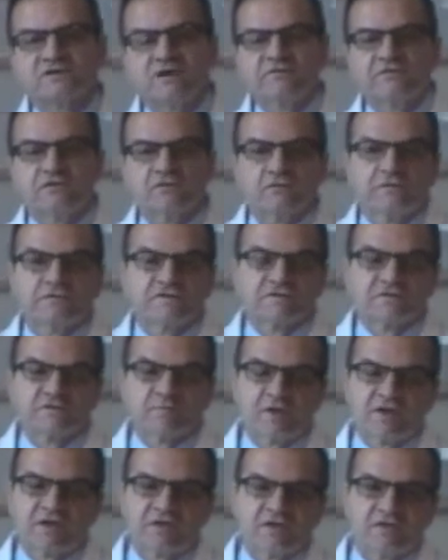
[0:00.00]
I've used
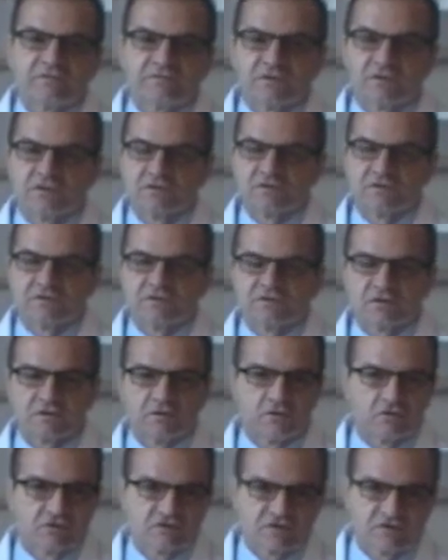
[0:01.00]
many different
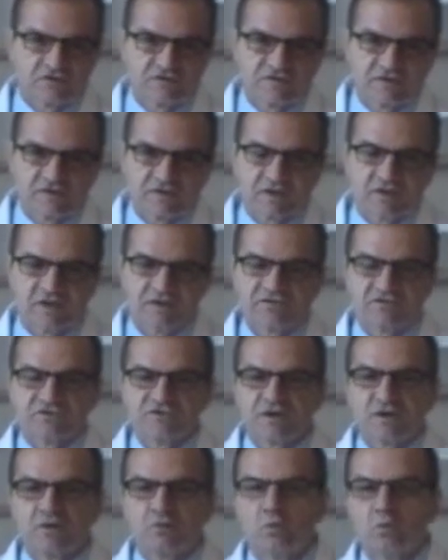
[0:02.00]
solutions and
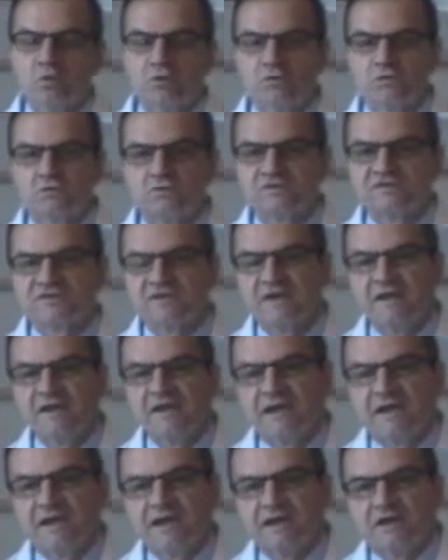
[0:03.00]
cleansers on wounds,
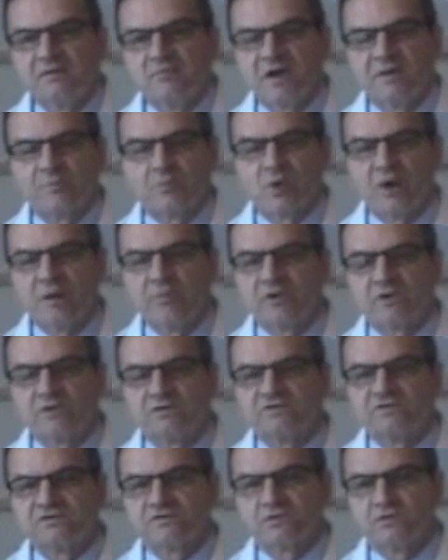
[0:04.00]
and my primary
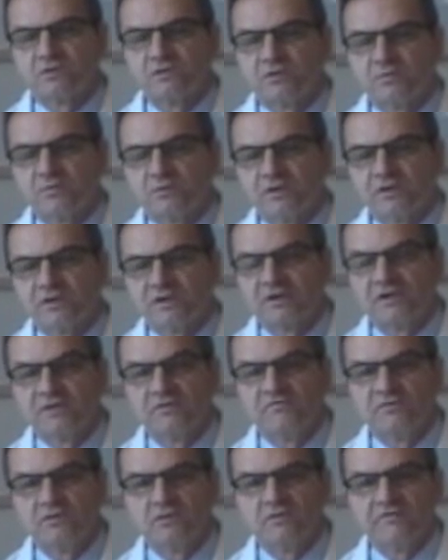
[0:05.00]
concern, particularly
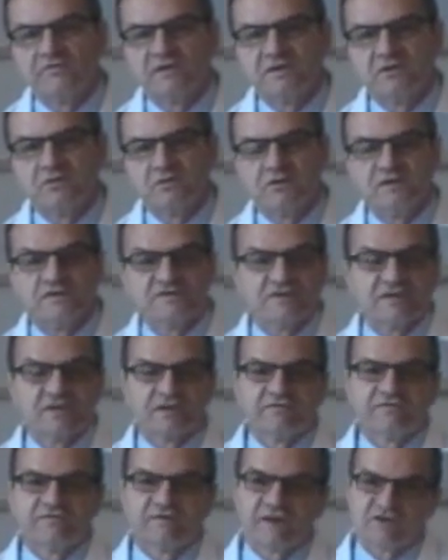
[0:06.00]
in view of the increasing
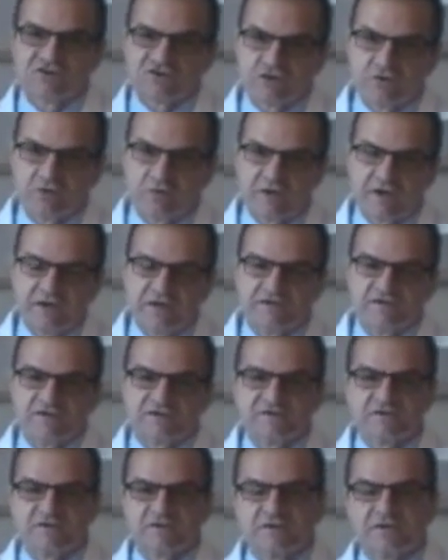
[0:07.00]
infection
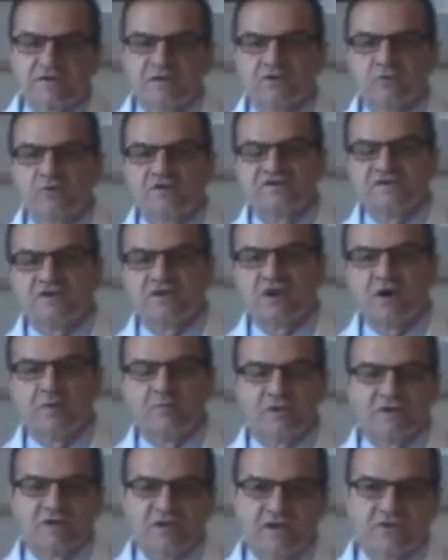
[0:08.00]
rates, increasing
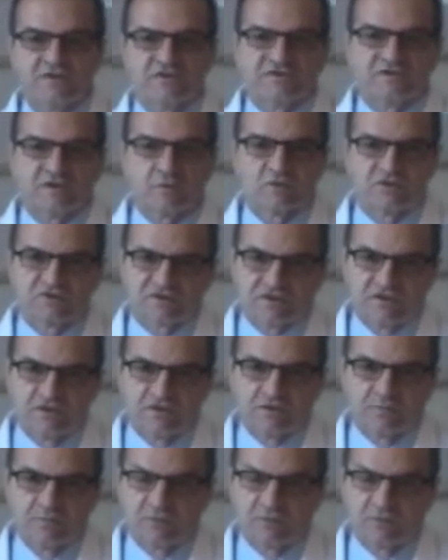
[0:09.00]
complications that we're seeing,